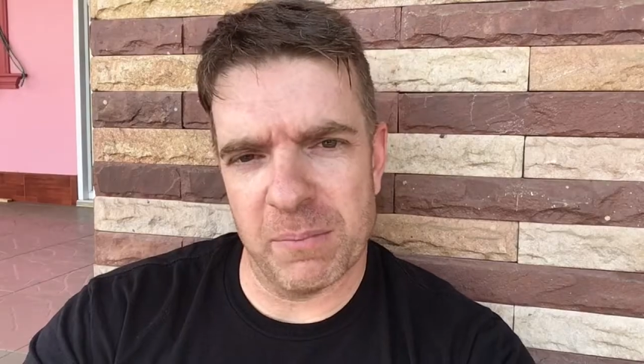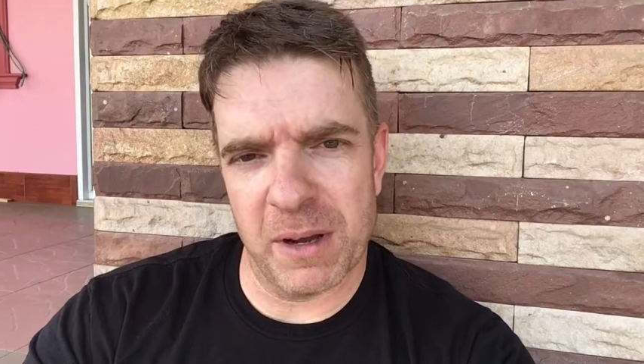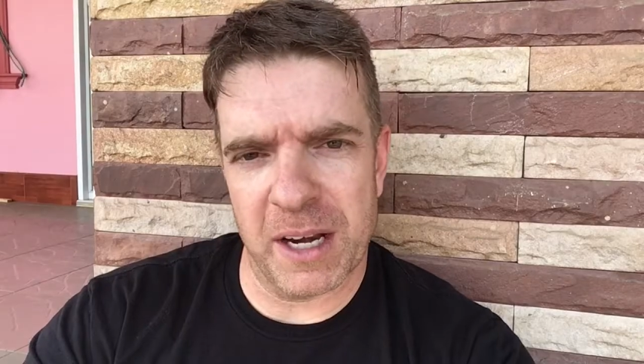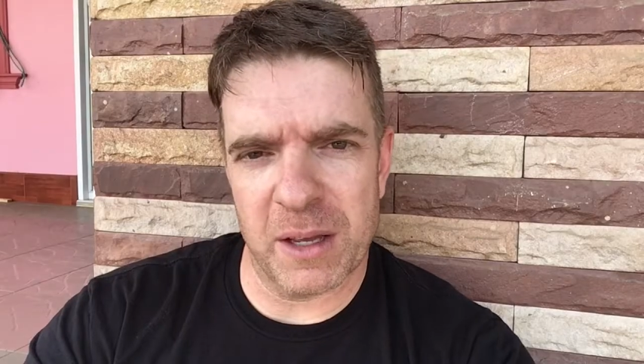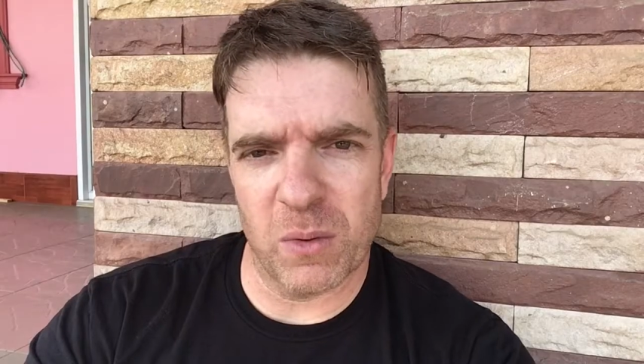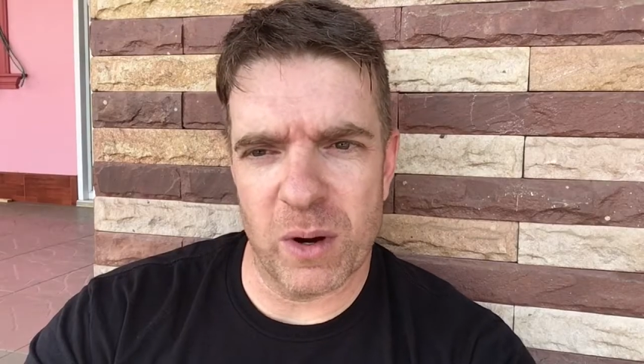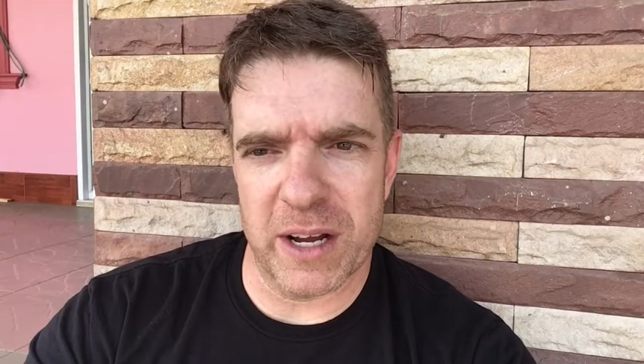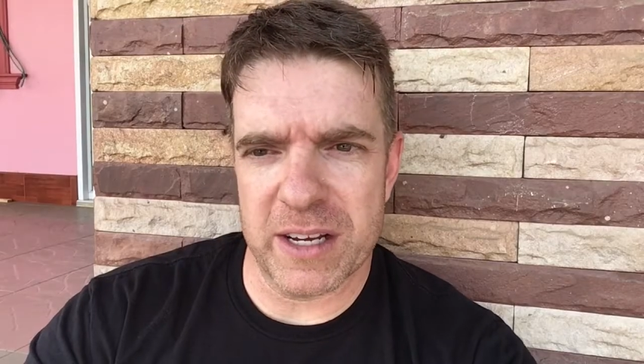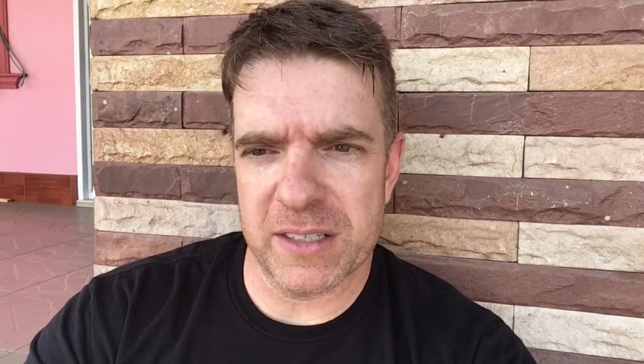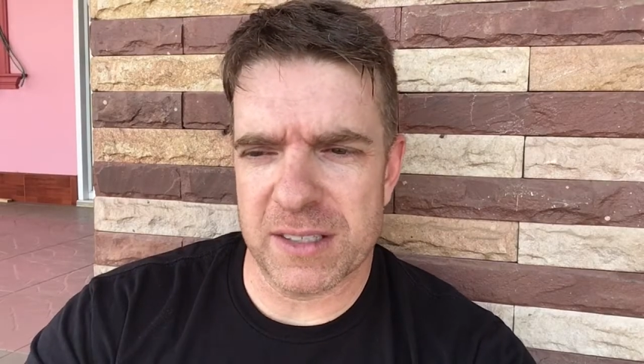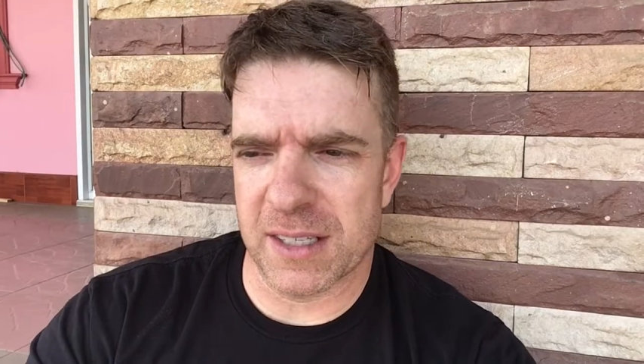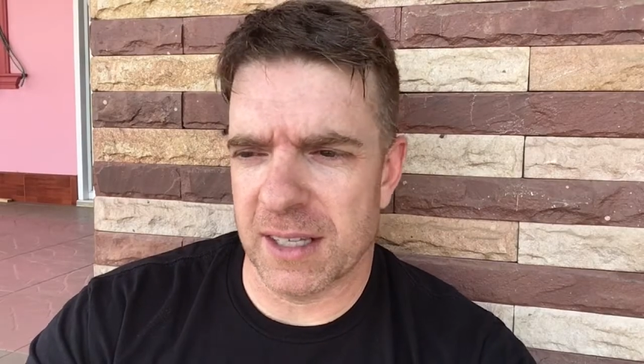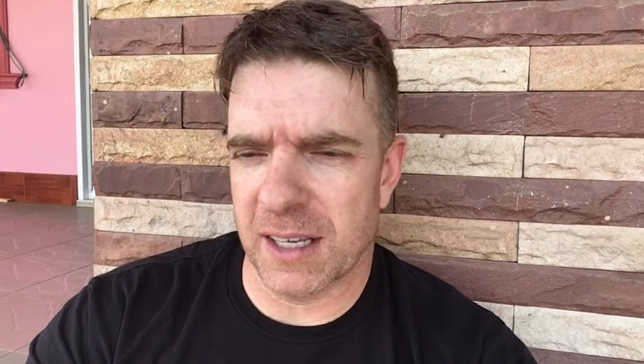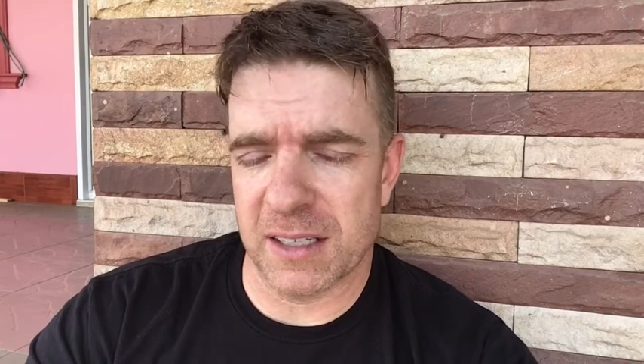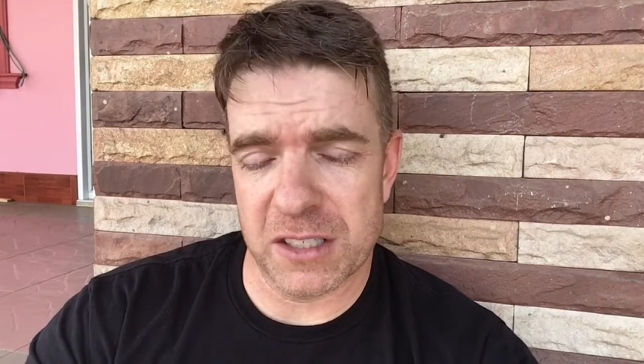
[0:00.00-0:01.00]
many ways.
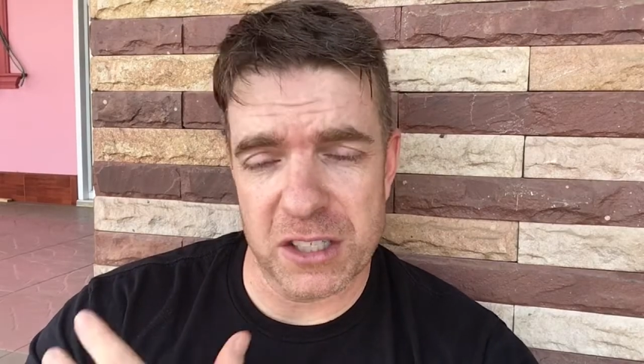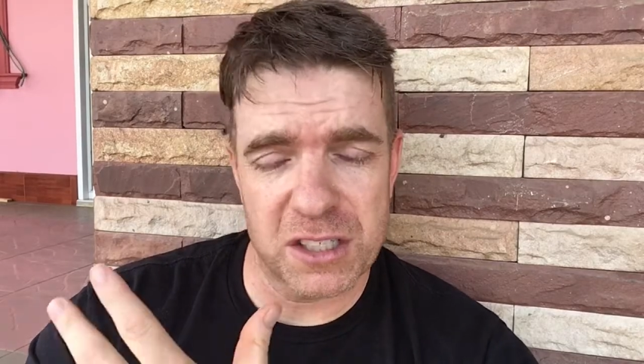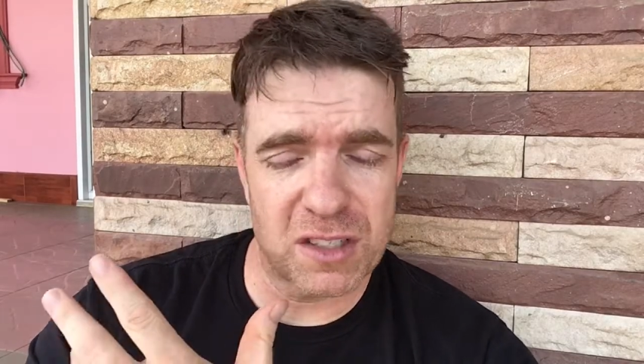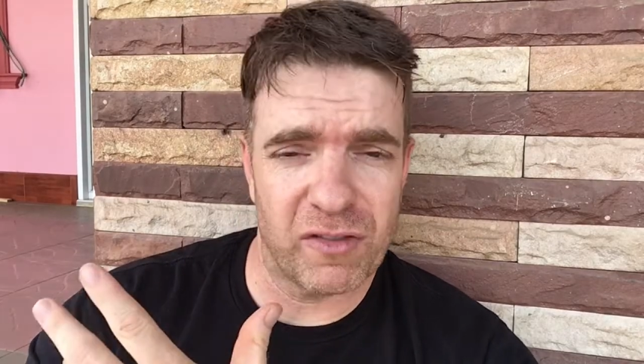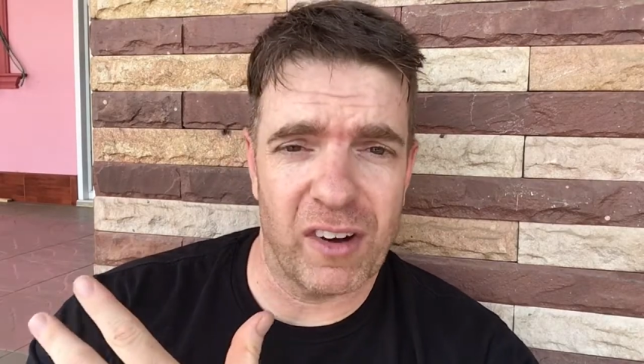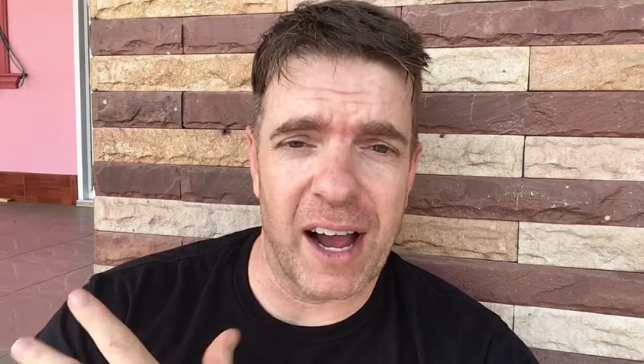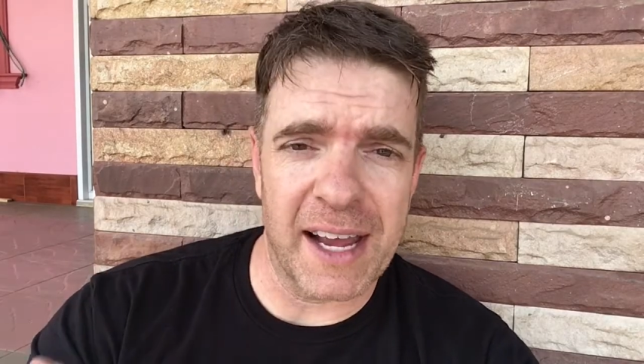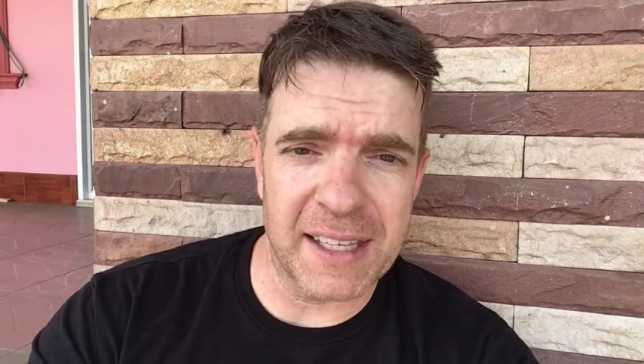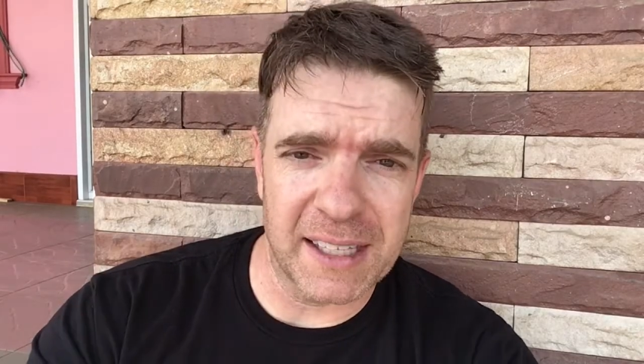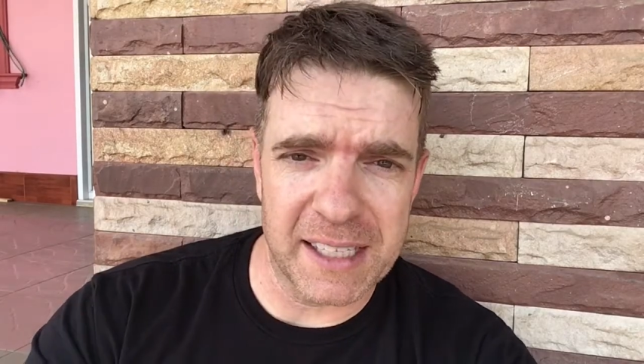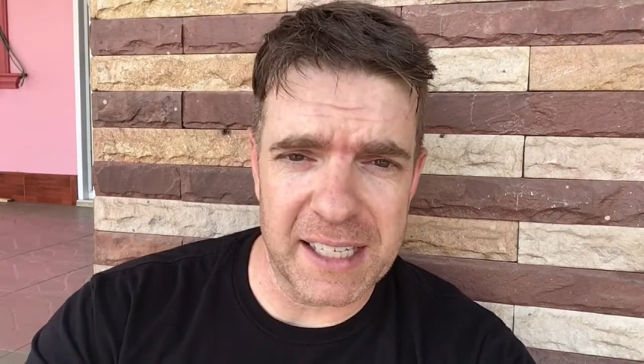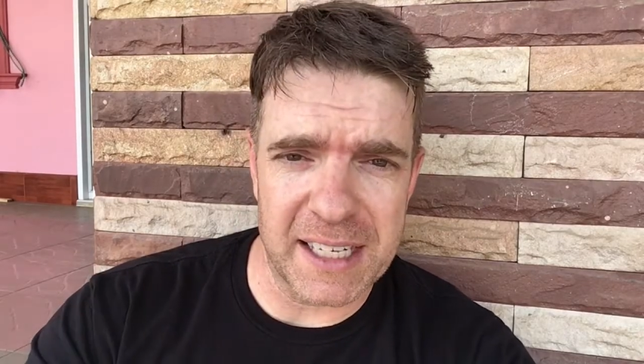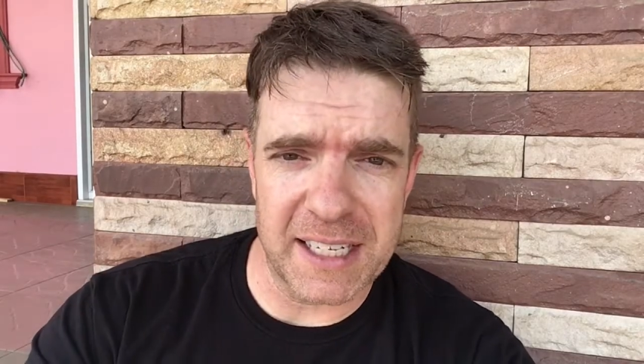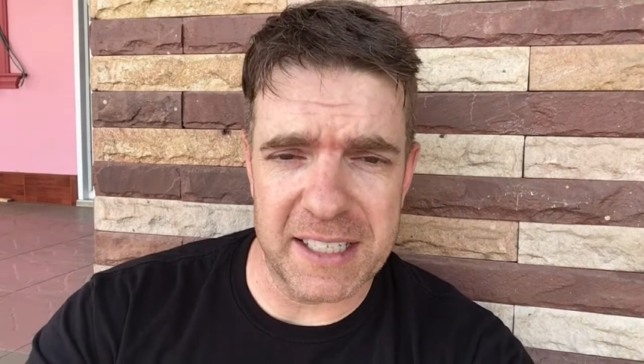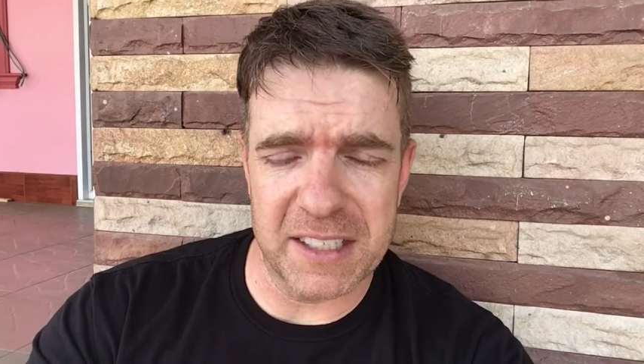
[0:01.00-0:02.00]
And then just
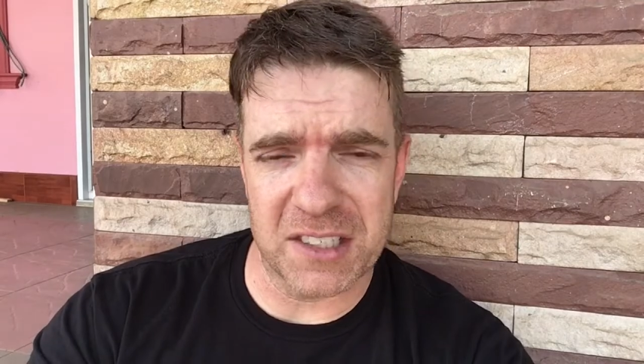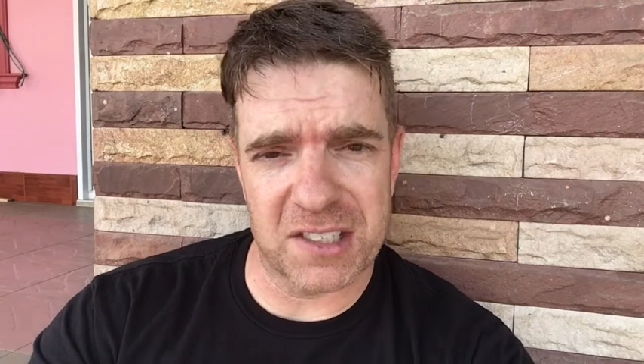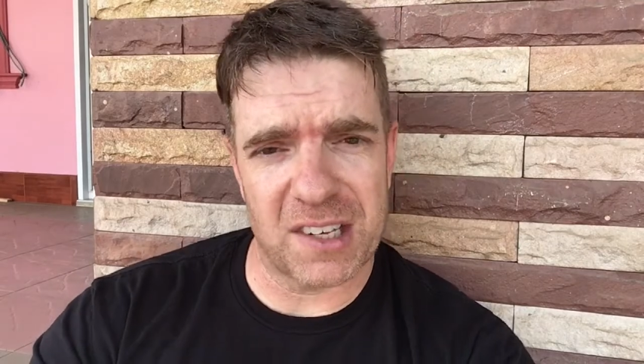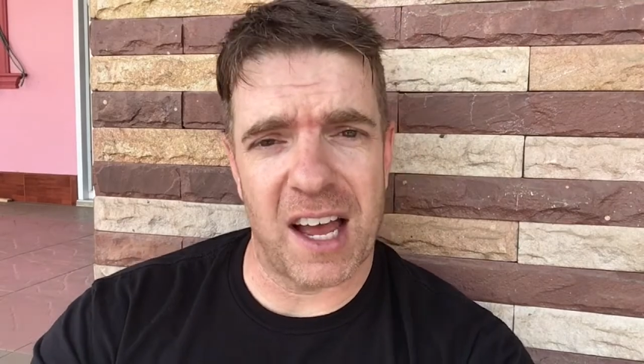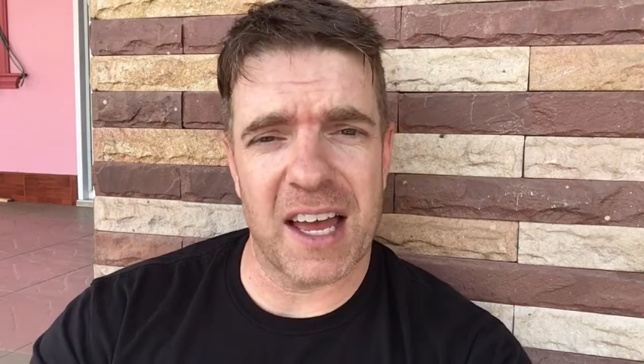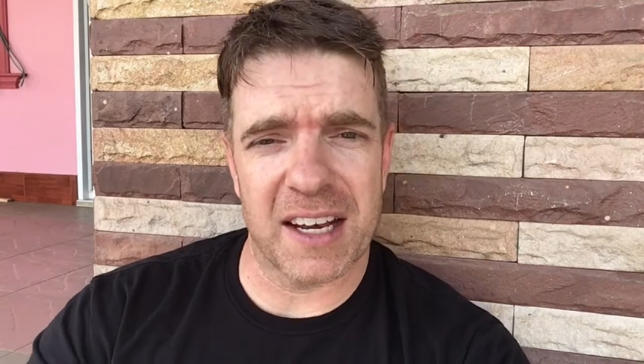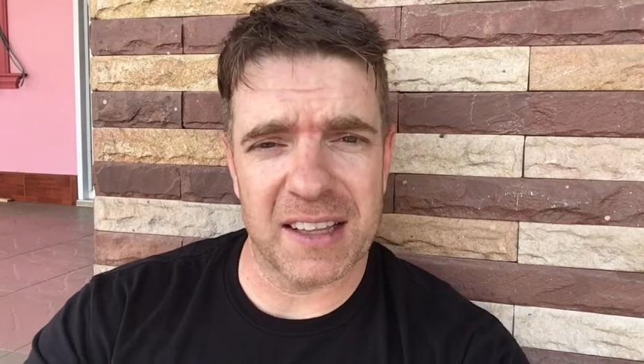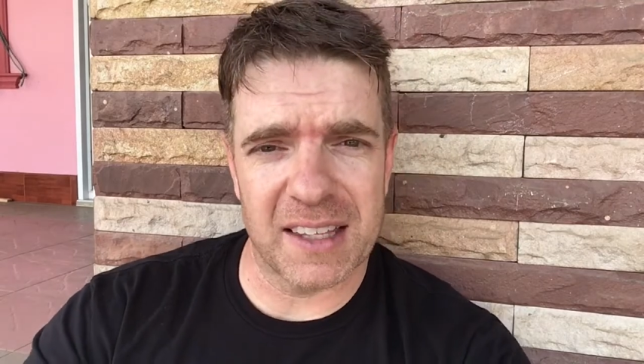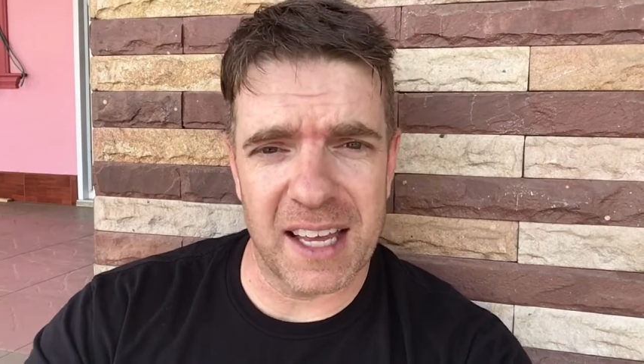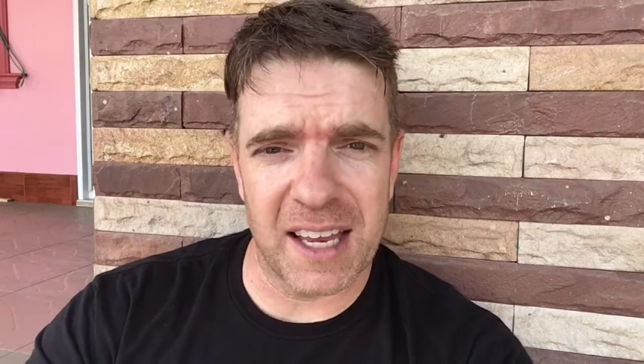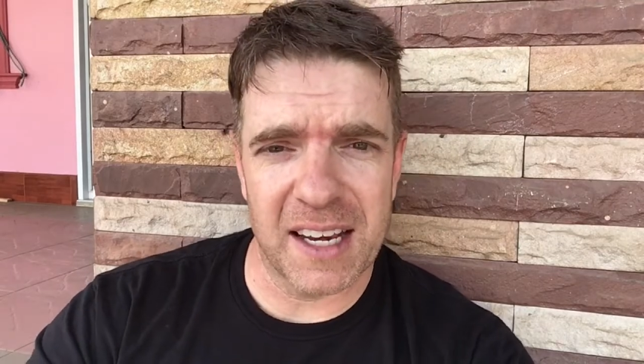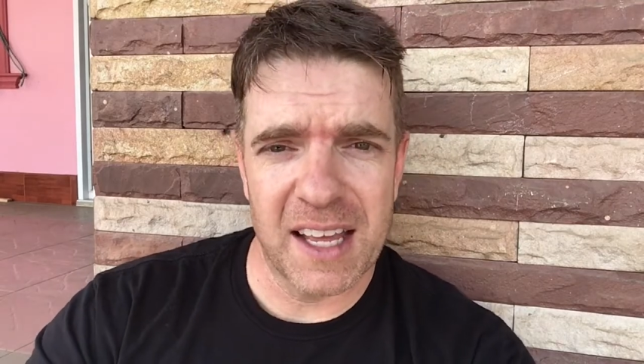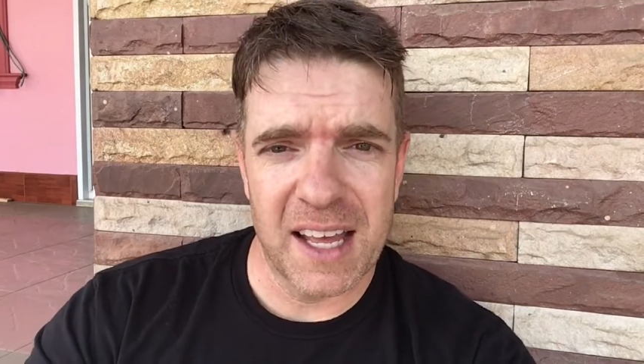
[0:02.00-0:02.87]
finally he decided that